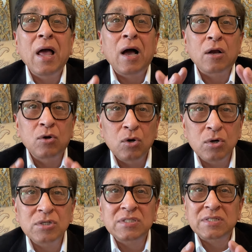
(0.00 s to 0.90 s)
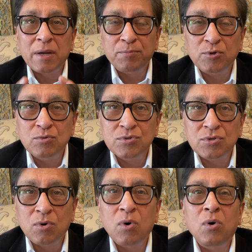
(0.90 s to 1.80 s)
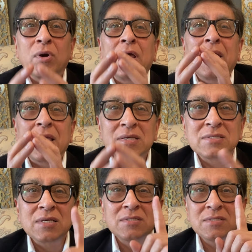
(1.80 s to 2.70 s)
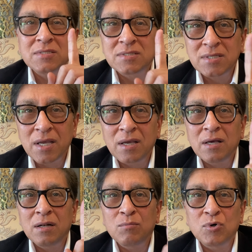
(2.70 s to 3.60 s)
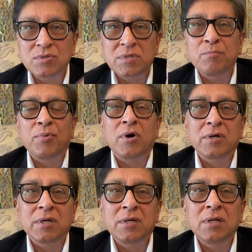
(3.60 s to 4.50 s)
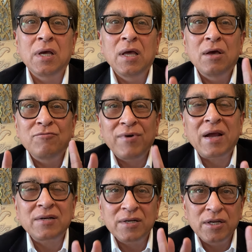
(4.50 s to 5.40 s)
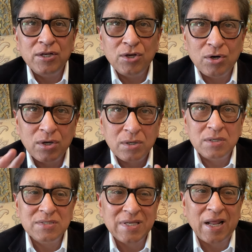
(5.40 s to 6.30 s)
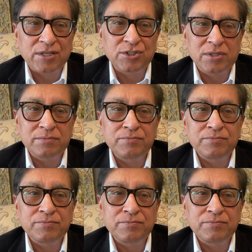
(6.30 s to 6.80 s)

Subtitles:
A good Step 2 score is the single most important factor in your selection.